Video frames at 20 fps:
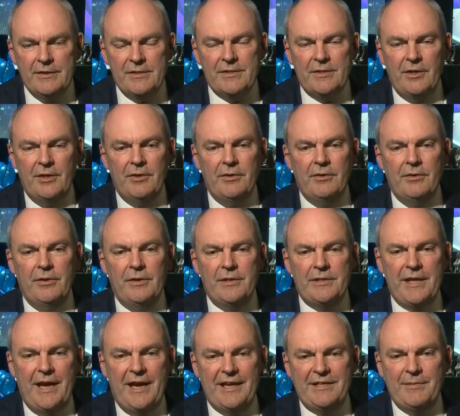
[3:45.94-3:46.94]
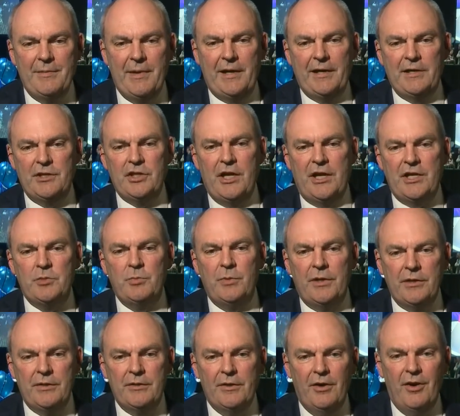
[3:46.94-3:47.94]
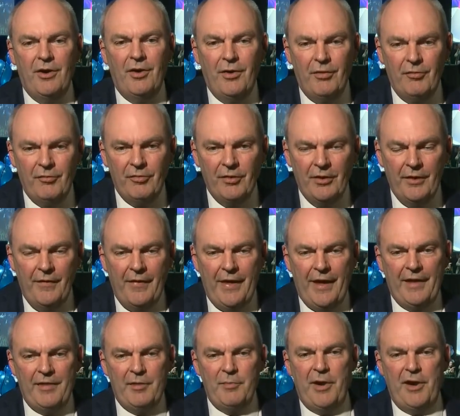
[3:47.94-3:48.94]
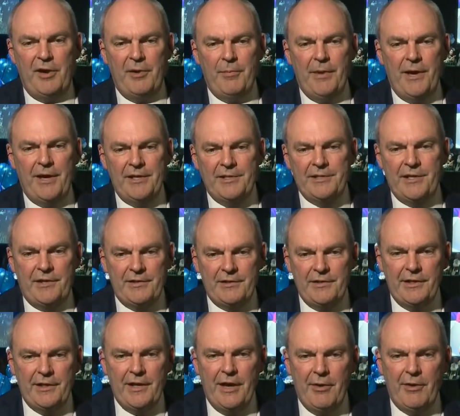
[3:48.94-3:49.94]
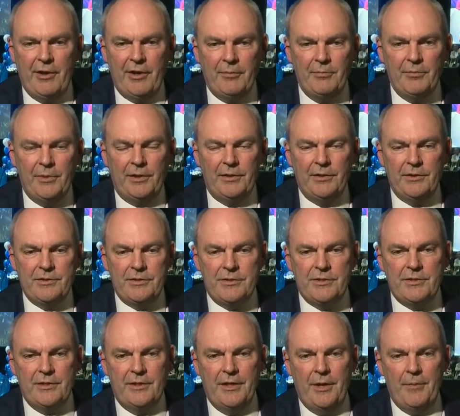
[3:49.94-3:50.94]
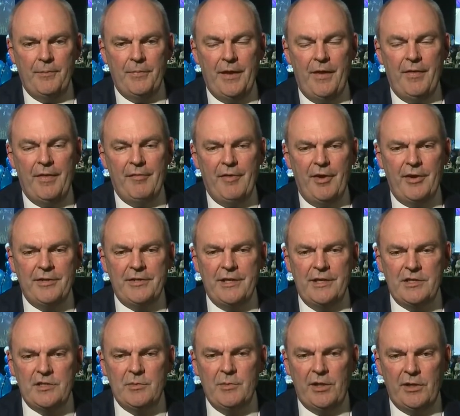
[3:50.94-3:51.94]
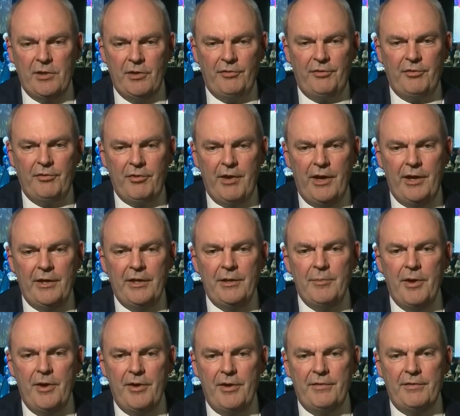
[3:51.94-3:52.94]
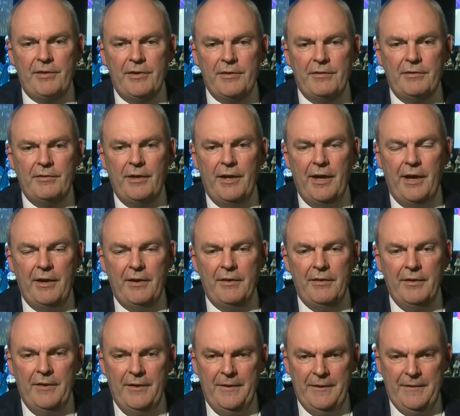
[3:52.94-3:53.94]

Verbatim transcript: So it's hard to make a judgment of how the Maori Party is actually going because um, you know, their vote tends to be concentrated in the Maori seats, and